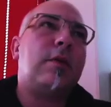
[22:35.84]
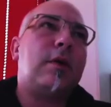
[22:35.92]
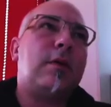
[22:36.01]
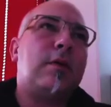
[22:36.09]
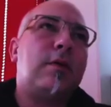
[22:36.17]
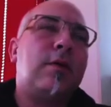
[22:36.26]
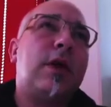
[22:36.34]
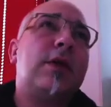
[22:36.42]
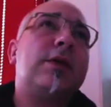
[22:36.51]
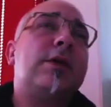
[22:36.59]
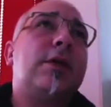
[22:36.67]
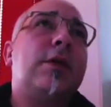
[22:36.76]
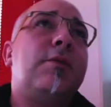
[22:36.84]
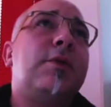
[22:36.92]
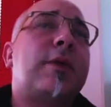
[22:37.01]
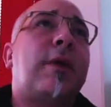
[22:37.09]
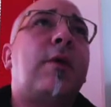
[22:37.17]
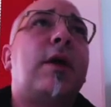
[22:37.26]
what I see with
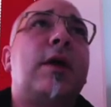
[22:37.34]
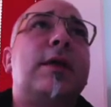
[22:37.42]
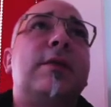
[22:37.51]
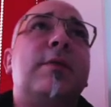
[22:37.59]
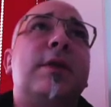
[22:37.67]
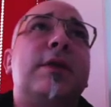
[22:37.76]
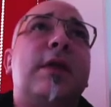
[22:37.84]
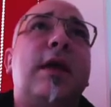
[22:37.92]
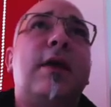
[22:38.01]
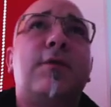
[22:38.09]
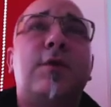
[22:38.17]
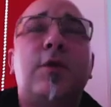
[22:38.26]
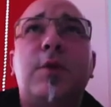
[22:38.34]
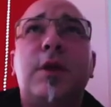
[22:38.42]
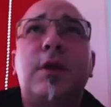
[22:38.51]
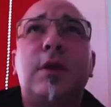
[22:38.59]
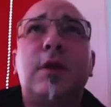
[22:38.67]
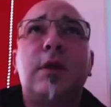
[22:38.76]
our customers, they have
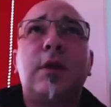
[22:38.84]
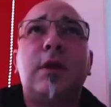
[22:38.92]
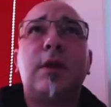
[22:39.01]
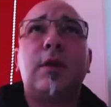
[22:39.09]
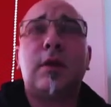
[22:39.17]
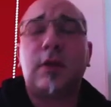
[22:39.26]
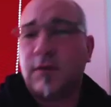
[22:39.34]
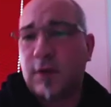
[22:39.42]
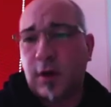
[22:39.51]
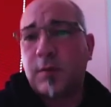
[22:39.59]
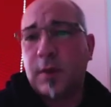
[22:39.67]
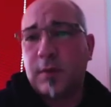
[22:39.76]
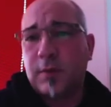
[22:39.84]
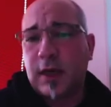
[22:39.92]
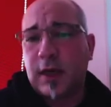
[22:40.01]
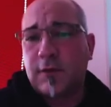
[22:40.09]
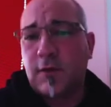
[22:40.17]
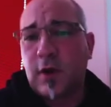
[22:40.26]
typically a development
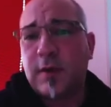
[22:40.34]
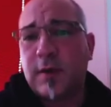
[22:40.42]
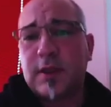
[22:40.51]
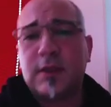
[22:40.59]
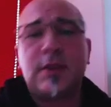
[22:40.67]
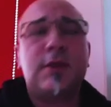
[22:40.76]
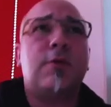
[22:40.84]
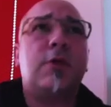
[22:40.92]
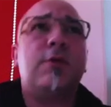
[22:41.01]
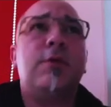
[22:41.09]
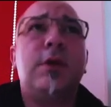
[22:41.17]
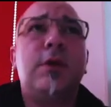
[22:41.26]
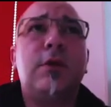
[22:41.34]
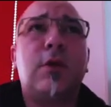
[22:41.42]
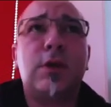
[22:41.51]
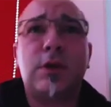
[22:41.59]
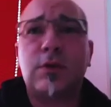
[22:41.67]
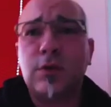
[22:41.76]
platform, and this is what we
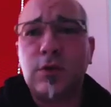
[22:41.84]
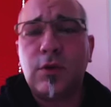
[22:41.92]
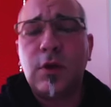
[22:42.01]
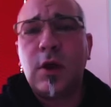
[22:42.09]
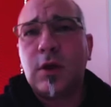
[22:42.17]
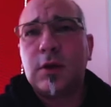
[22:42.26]
also do. So